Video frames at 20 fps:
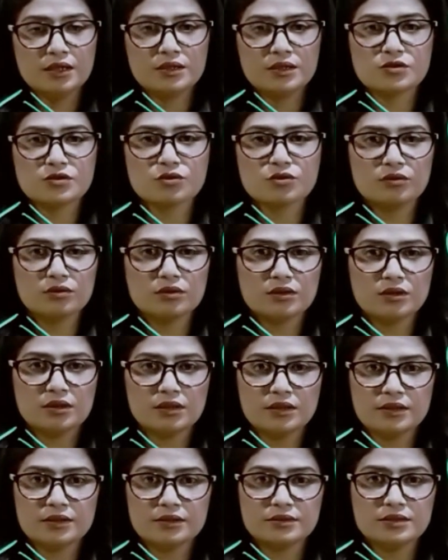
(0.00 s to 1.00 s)
so
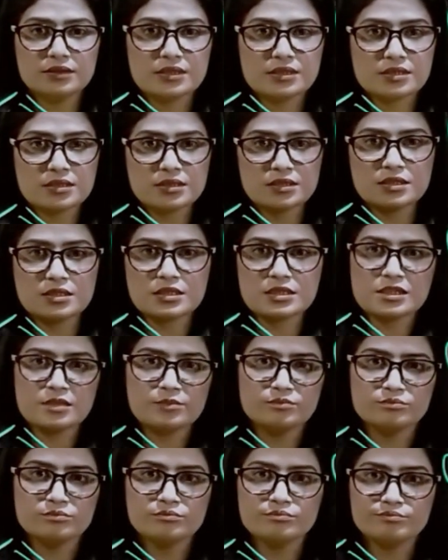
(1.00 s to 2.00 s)
these are
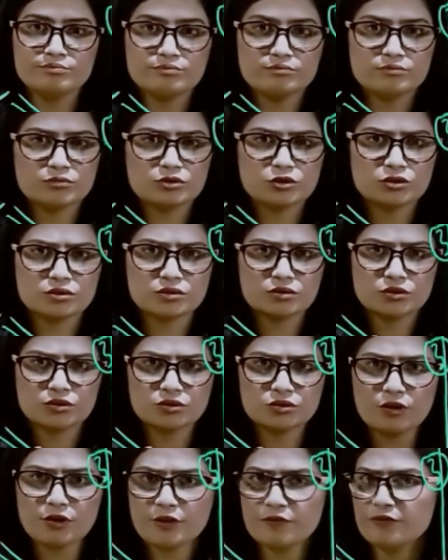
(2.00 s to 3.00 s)
some
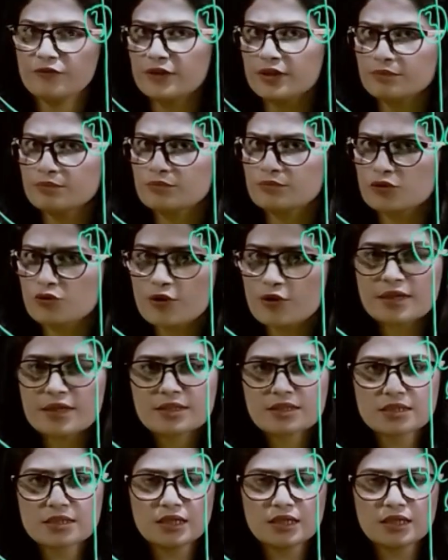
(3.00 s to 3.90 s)
sort of tricks,